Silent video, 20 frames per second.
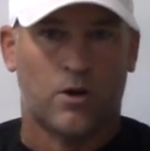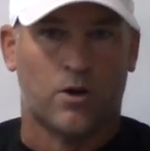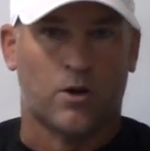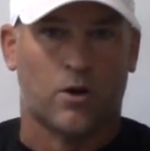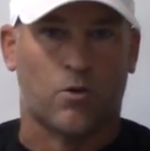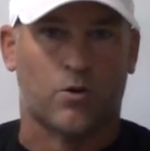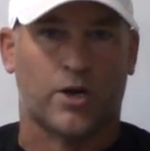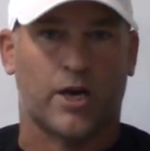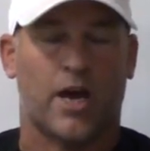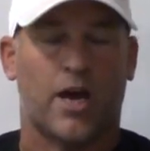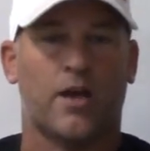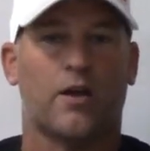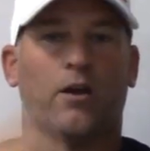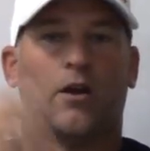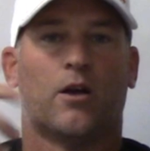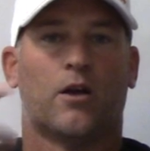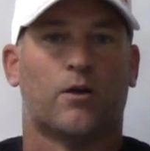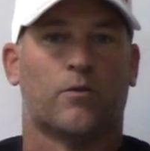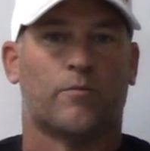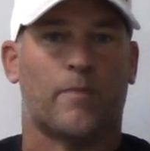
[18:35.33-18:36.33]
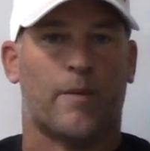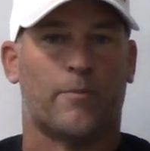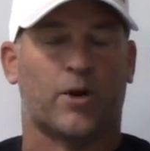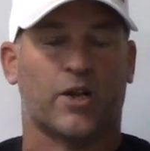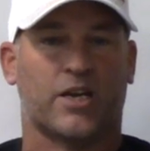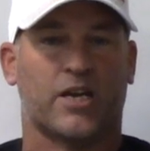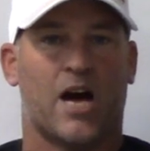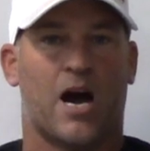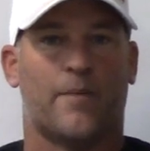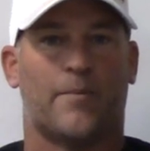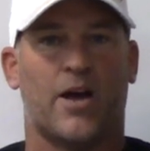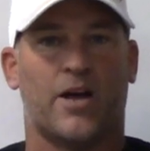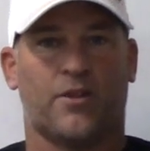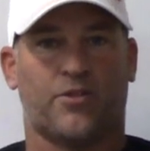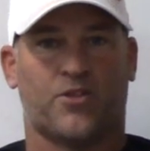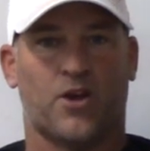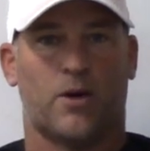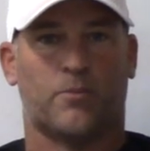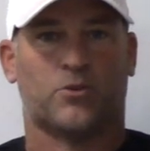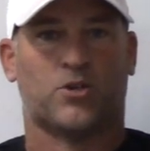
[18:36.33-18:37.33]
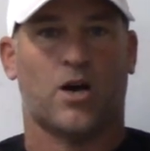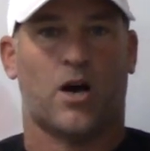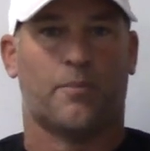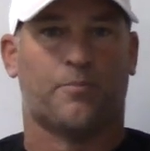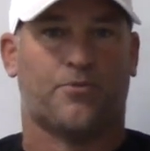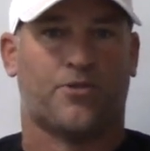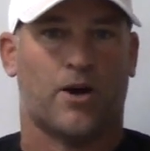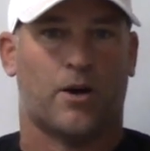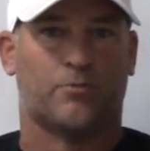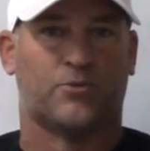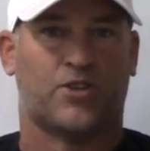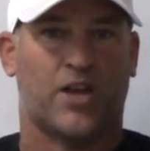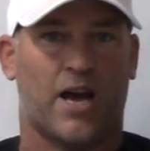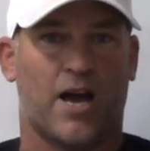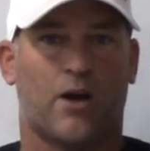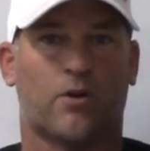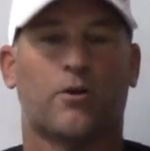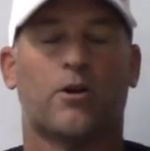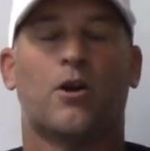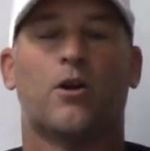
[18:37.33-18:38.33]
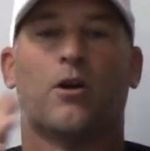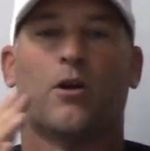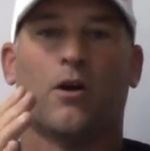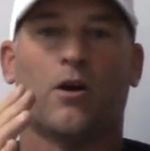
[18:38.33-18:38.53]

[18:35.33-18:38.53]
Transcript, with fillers: Okay, remember to comment, thumbs up, thumbs down.